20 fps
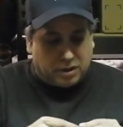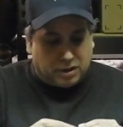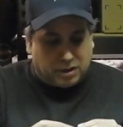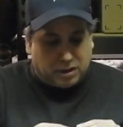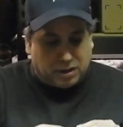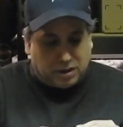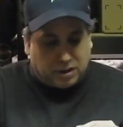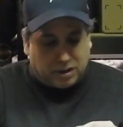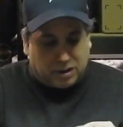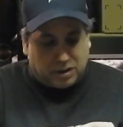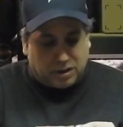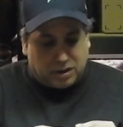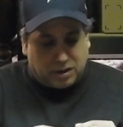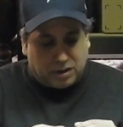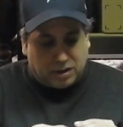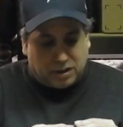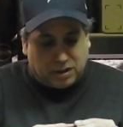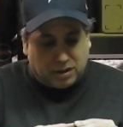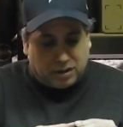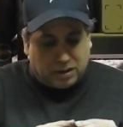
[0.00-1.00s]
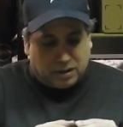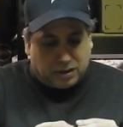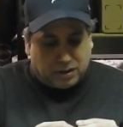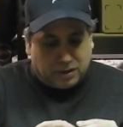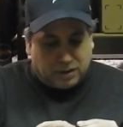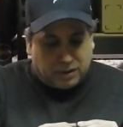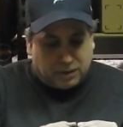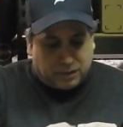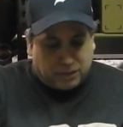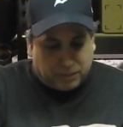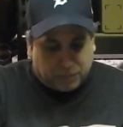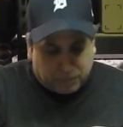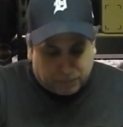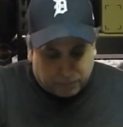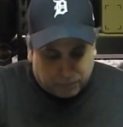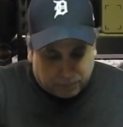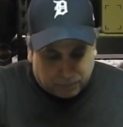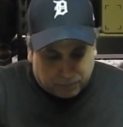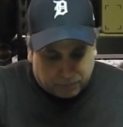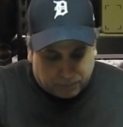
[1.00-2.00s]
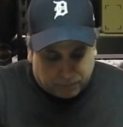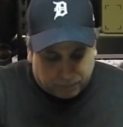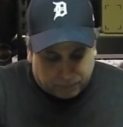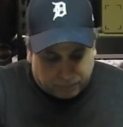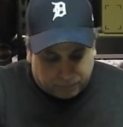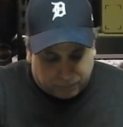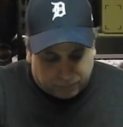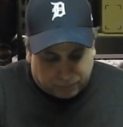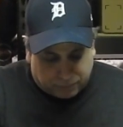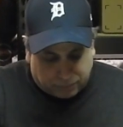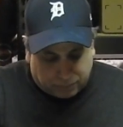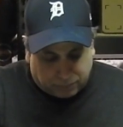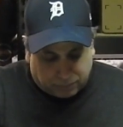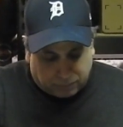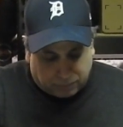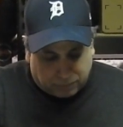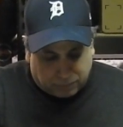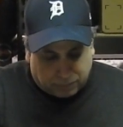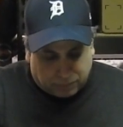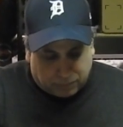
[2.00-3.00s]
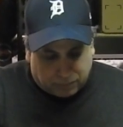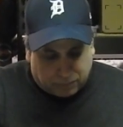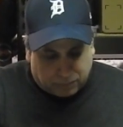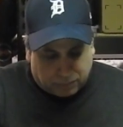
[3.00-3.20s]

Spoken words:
No one is speaking in this clip.